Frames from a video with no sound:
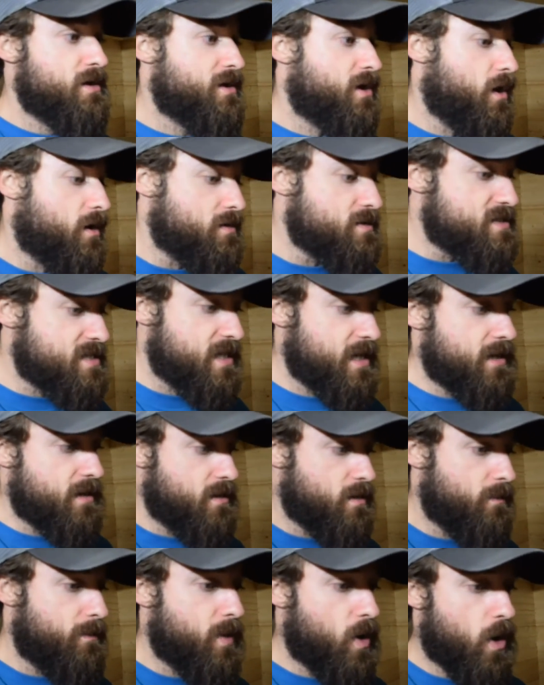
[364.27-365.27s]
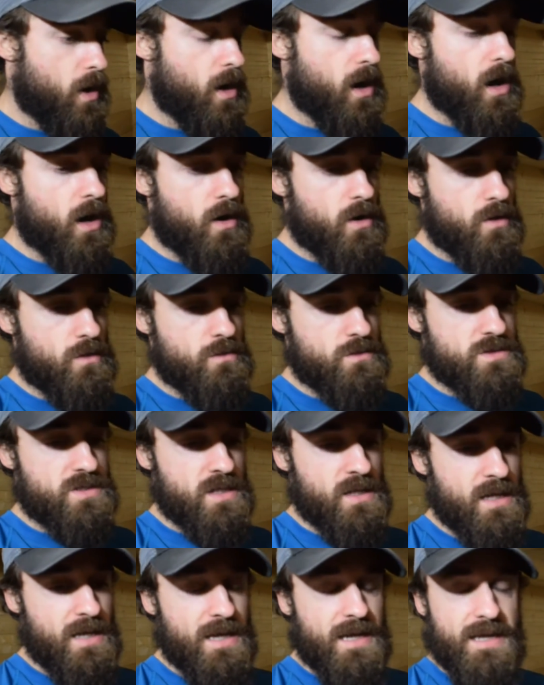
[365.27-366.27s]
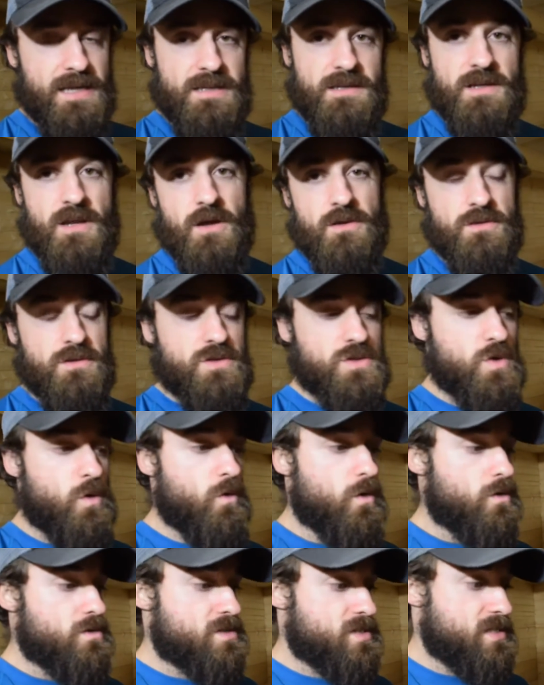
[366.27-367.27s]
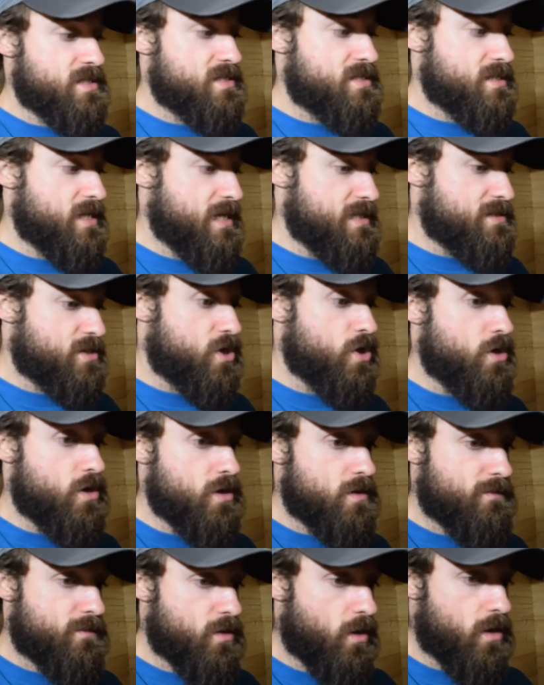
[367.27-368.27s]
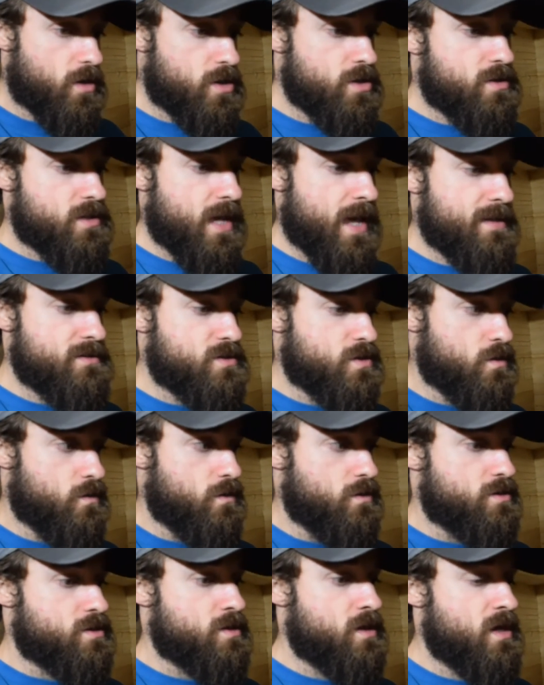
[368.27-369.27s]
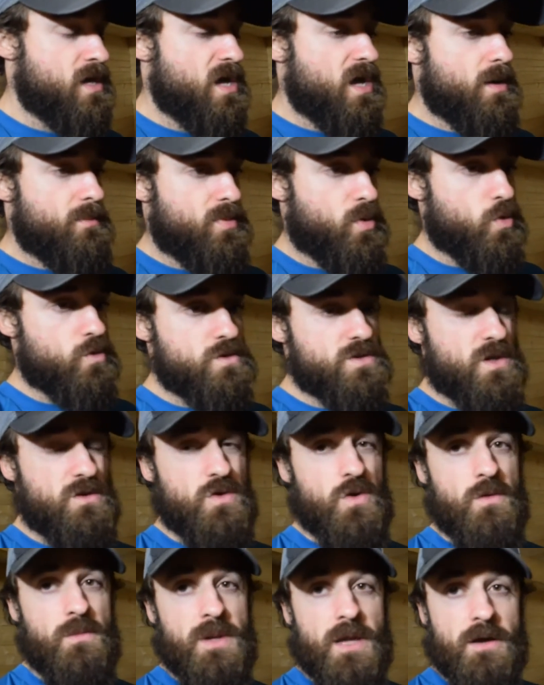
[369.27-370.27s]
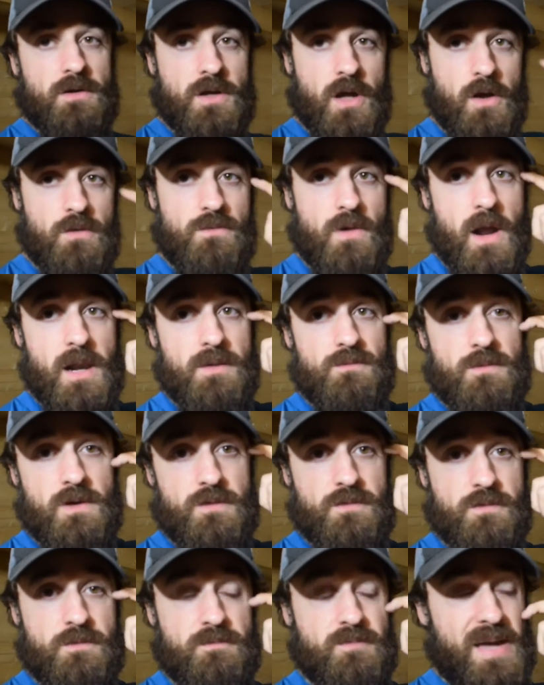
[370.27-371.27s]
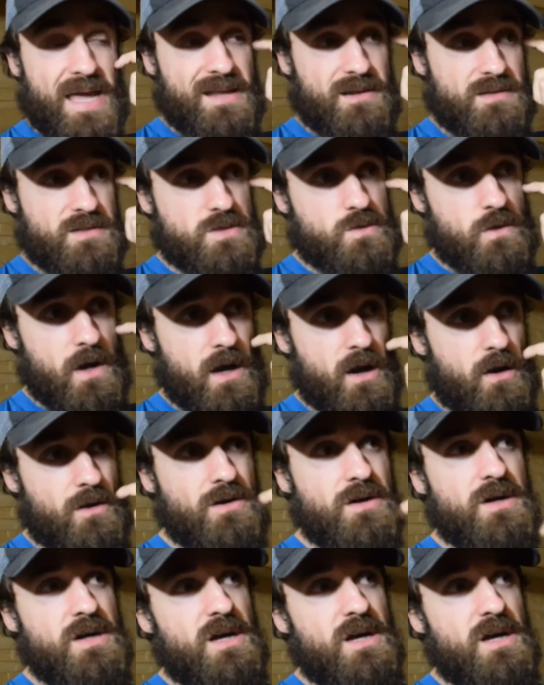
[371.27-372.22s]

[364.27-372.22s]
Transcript: Can't see any of the potholes. You know, the torch is good. I've got a good head torch, but also normally I'll go running with Ben as well.